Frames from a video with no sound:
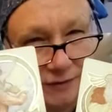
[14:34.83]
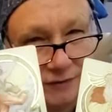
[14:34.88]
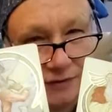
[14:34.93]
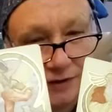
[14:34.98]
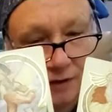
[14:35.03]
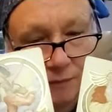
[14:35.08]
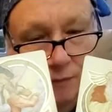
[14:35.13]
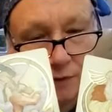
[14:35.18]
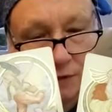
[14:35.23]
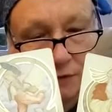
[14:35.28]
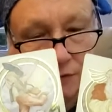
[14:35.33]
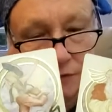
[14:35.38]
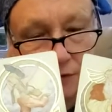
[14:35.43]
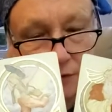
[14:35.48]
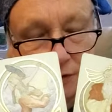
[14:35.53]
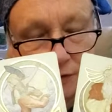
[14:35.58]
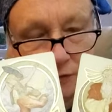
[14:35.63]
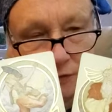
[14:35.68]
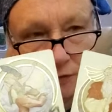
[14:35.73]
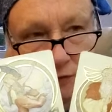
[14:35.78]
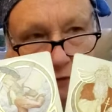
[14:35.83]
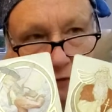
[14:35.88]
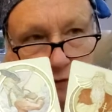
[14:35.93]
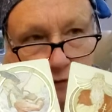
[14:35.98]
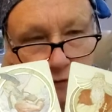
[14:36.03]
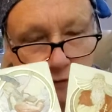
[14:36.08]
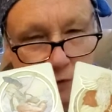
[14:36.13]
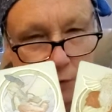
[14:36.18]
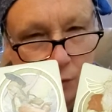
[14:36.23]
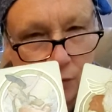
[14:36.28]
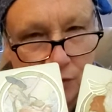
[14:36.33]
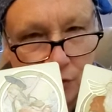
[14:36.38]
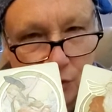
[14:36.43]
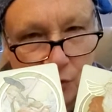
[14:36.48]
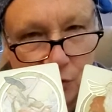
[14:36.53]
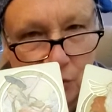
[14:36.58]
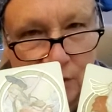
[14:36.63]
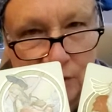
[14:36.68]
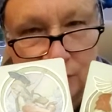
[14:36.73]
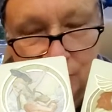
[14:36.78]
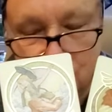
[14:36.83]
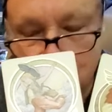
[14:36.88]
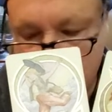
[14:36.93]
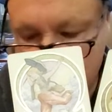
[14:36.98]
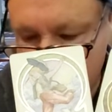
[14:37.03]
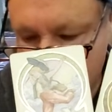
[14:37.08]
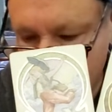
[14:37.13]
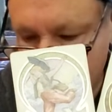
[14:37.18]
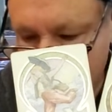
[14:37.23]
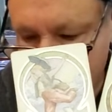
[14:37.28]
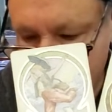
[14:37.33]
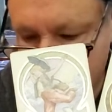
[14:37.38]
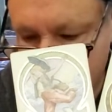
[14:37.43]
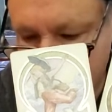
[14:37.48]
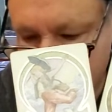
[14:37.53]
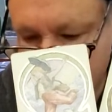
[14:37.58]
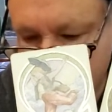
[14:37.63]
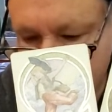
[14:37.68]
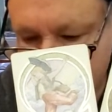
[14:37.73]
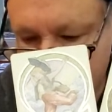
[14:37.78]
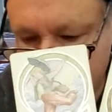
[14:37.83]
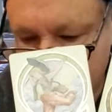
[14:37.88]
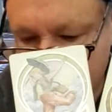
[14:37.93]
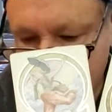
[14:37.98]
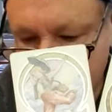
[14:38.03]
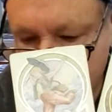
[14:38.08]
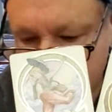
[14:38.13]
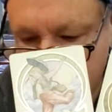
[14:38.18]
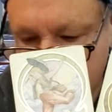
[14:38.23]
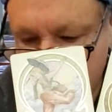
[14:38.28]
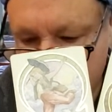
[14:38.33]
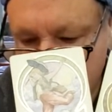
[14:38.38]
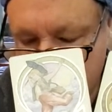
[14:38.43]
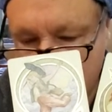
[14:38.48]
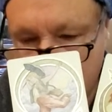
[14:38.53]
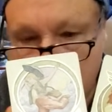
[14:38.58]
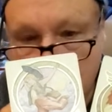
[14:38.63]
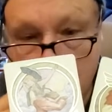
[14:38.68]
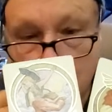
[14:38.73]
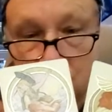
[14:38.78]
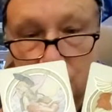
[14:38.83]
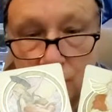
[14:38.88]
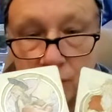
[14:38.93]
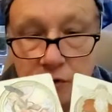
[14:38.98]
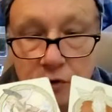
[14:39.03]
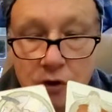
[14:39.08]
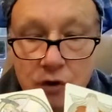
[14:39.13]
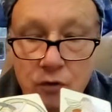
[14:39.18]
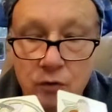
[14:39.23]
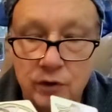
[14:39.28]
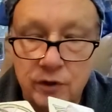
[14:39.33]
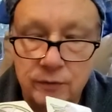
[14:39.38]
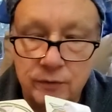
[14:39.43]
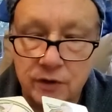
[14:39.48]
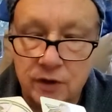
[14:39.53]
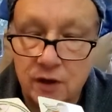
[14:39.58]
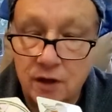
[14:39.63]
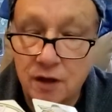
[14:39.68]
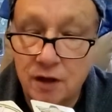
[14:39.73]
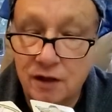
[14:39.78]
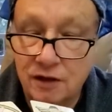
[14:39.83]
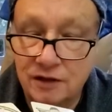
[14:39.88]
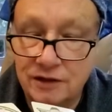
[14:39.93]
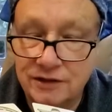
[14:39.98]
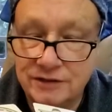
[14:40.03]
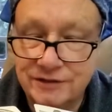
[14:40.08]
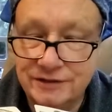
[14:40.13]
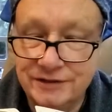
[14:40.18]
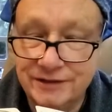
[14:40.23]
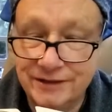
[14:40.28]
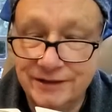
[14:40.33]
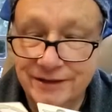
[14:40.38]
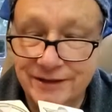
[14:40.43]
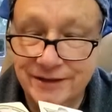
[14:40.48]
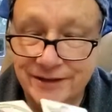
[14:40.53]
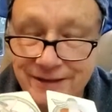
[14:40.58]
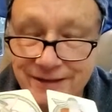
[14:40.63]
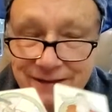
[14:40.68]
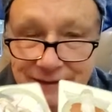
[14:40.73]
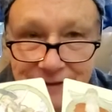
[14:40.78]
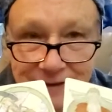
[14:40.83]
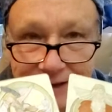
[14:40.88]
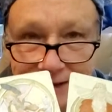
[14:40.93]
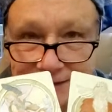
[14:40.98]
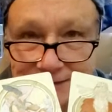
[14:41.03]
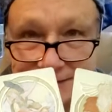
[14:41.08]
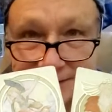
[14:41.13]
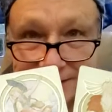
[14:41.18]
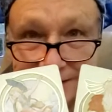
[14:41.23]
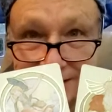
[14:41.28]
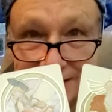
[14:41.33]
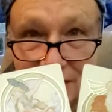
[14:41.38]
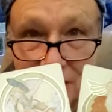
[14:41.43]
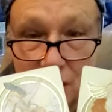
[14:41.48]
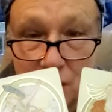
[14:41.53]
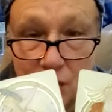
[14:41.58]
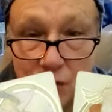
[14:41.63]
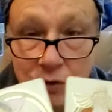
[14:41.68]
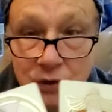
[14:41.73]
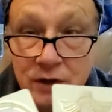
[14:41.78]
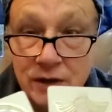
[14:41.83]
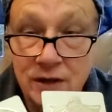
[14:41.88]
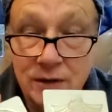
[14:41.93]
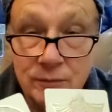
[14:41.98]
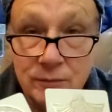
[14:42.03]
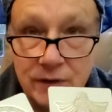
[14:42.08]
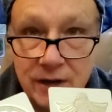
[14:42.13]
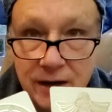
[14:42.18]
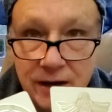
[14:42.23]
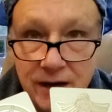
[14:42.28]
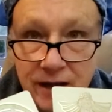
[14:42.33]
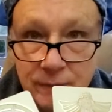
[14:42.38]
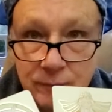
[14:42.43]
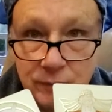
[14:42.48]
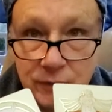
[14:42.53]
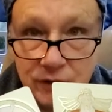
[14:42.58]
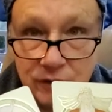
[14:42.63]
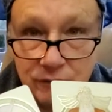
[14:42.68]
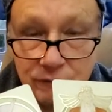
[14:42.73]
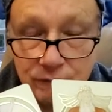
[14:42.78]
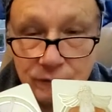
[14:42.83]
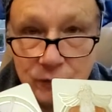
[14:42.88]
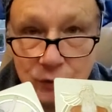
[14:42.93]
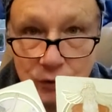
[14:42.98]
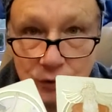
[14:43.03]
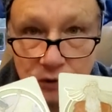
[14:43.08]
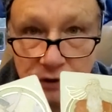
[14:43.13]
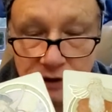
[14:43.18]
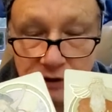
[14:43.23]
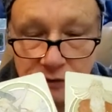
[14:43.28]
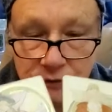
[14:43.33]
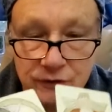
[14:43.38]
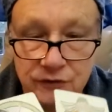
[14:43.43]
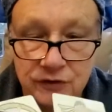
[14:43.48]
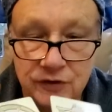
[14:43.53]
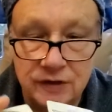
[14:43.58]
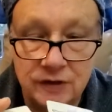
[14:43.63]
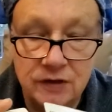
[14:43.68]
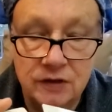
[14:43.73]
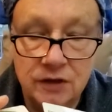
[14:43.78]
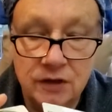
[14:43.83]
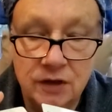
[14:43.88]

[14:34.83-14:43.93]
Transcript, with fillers: Does that make sense? They wanted to do that to me when I was in 9th grade. They're going to move me all the way up to college. I said, no. That'd have to be the Fool energy.